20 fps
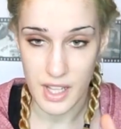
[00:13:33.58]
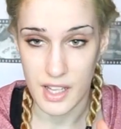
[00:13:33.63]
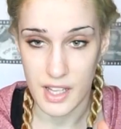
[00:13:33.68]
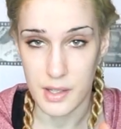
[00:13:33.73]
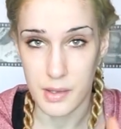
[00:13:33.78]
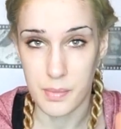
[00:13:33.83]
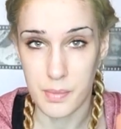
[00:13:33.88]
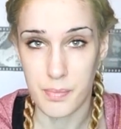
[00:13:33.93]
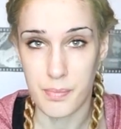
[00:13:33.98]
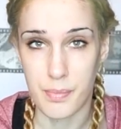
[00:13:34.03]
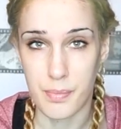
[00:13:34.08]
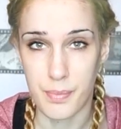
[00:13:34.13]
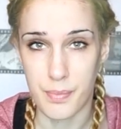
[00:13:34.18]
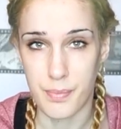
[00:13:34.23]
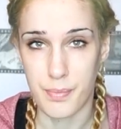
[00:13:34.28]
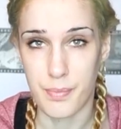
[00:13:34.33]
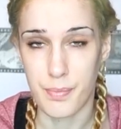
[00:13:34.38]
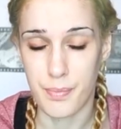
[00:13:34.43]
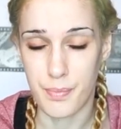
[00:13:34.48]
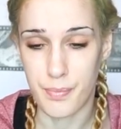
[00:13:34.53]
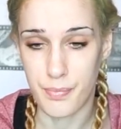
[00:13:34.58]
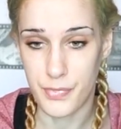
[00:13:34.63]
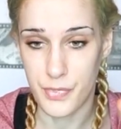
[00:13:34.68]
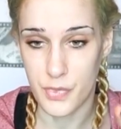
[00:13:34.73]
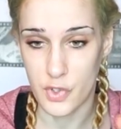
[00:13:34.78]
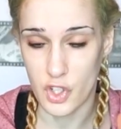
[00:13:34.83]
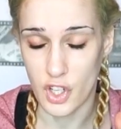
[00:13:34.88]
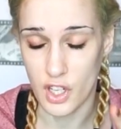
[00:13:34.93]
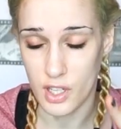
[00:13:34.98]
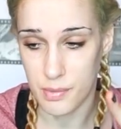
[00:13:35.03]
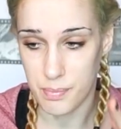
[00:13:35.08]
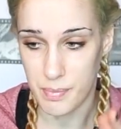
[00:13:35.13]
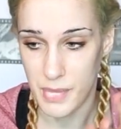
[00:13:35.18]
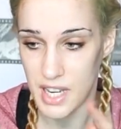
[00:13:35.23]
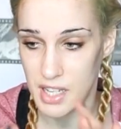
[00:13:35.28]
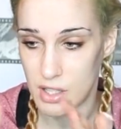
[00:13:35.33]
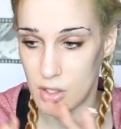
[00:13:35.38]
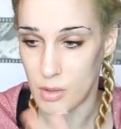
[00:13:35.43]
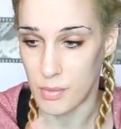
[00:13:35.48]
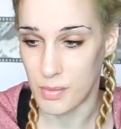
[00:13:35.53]
this just
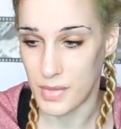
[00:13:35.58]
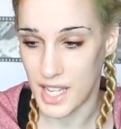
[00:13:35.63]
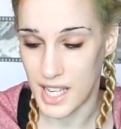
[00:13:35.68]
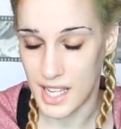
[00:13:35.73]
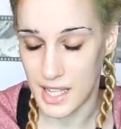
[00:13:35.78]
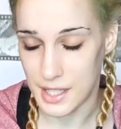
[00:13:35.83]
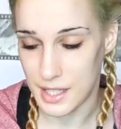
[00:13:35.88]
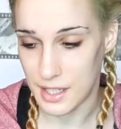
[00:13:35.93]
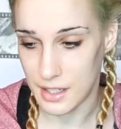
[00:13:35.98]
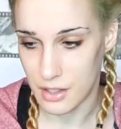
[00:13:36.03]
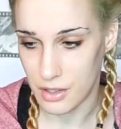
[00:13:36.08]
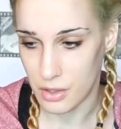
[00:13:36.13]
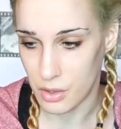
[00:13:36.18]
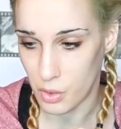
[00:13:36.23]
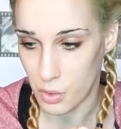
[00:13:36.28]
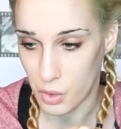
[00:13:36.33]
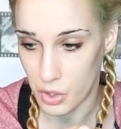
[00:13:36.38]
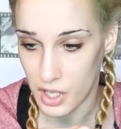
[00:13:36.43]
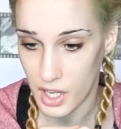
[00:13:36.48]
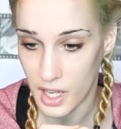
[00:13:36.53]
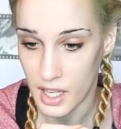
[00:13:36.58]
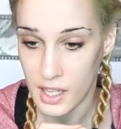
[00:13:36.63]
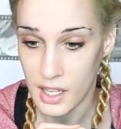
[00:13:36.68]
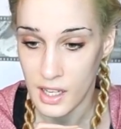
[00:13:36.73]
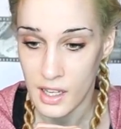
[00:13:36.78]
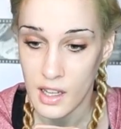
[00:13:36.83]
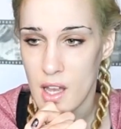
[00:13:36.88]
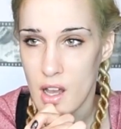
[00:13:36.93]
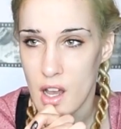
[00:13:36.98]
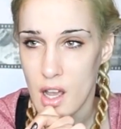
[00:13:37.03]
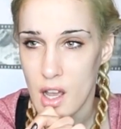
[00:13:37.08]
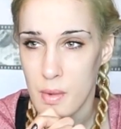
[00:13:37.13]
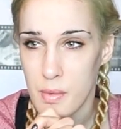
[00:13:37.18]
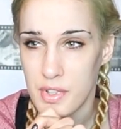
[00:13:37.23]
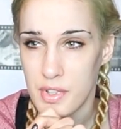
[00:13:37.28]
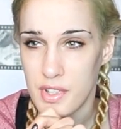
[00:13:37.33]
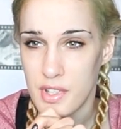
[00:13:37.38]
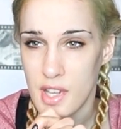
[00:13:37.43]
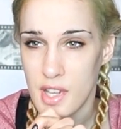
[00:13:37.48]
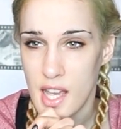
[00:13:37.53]
based on my eating disorder. I
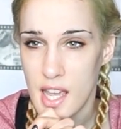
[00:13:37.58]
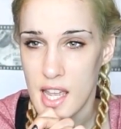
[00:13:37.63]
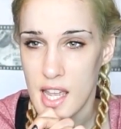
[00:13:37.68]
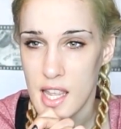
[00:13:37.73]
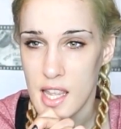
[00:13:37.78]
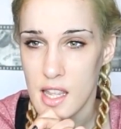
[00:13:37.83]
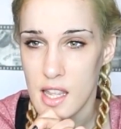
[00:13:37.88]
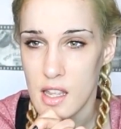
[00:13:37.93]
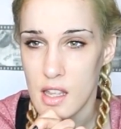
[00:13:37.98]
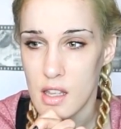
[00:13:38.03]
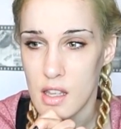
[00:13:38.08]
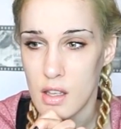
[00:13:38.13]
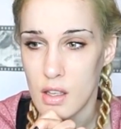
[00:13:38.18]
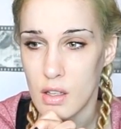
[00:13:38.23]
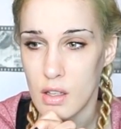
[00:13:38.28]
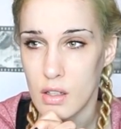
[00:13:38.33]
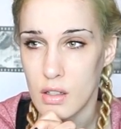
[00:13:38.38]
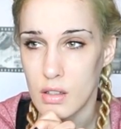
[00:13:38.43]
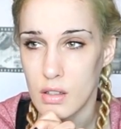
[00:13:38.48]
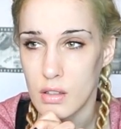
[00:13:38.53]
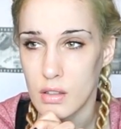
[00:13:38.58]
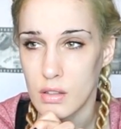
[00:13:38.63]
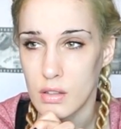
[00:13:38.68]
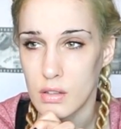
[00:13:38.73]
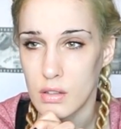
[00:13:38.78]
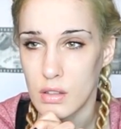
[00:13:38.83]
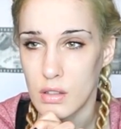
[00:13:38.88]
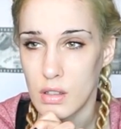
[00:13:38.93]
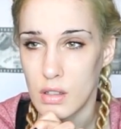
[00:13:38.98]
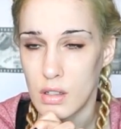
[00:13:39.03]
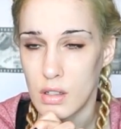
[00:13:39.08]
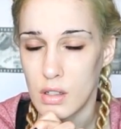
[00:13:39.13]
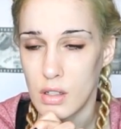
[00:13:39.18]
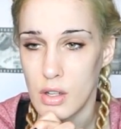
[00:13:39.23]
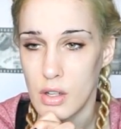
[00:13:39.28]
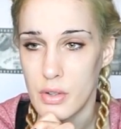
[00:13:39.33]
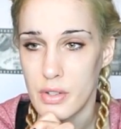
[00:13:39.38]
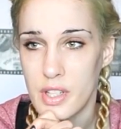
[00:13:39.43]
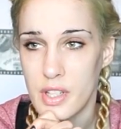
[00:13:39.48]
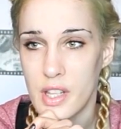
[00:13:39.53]
would say
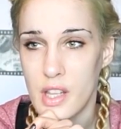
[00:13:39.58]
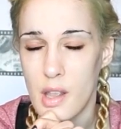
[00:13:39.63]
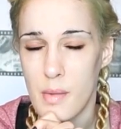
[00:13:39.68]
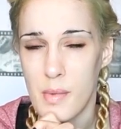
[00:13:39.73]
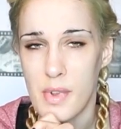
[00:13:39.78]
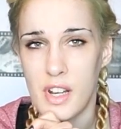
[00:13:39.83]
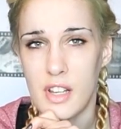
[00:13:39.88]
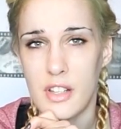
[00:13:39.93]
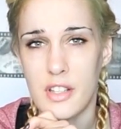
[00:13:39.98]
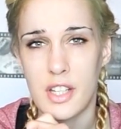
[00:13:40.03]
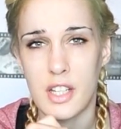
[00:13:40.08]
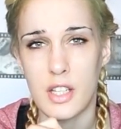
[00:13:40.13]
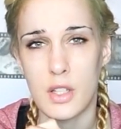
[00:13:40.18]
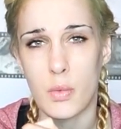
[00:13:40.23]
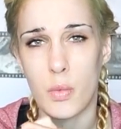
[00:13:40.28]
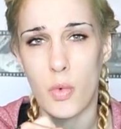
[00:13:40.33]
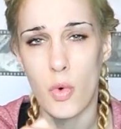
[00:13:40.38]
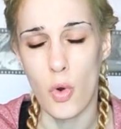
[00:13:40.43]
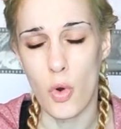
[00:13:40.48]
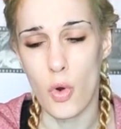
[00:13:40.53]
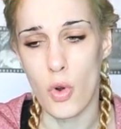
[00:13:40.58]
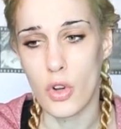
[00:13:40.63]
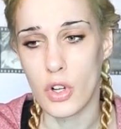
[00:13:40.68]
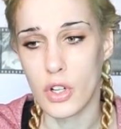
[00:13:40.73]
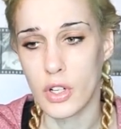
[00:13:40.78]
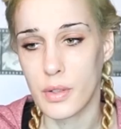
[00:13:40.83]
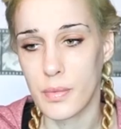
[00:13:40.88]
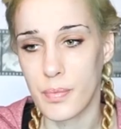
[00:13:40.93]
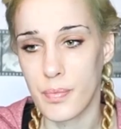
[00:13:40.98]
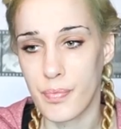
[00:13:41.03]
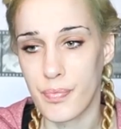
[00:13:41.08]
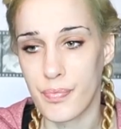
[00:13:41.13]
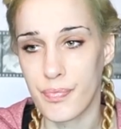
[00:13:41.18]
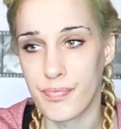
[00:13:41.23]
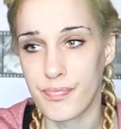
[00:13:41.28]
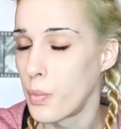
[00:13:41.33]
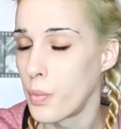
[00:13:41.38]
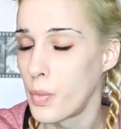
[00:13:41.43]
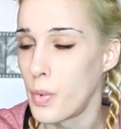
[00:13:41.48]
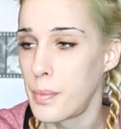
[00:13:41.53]
losing the ability to walk
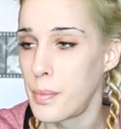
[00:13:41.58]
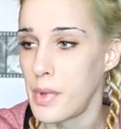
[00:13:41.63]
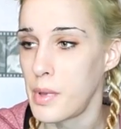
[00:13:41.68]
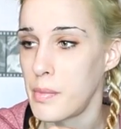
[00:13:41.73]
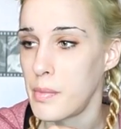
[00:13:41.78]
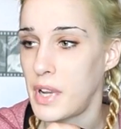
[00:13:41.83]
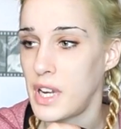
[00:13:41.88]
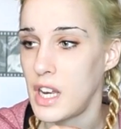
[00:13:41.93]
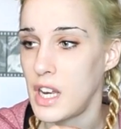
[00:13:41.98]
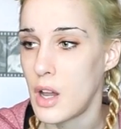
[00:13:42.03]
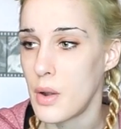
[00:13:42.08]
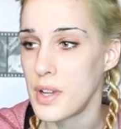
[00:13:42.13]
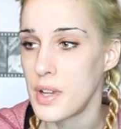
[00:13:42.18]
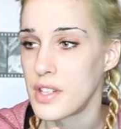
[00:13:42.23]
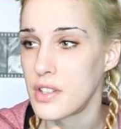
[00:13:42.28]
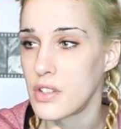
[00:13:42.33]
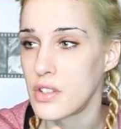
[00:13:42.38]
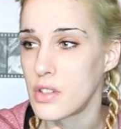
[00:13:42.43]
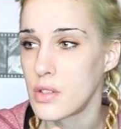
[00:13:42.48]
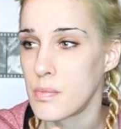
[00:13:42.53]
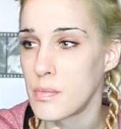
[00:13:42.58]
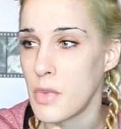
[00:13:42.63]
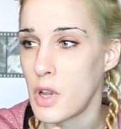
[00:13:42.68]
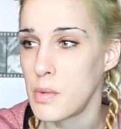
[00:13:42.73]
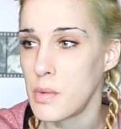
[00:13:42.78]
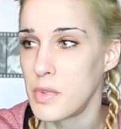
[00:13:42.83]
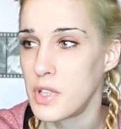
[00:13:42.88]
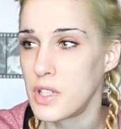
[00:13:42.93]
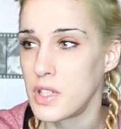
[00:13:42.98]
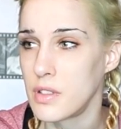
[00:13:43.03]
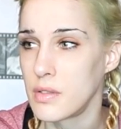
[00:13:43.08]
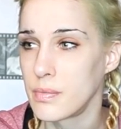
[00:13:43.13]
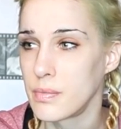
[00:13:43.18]
would be my lowest moment,